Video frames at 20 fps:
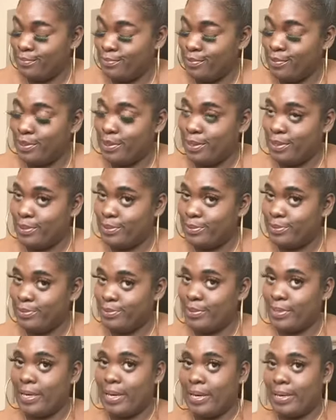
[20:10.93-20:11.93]
So,
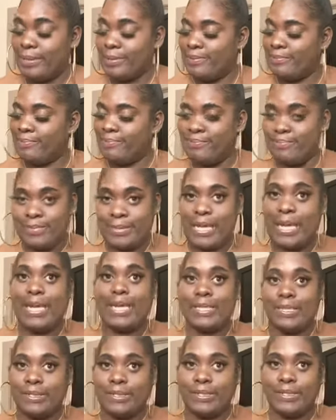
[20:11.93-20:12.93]
yeah. He
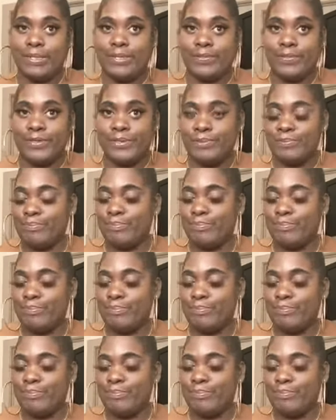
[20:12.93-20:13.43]
deserves it.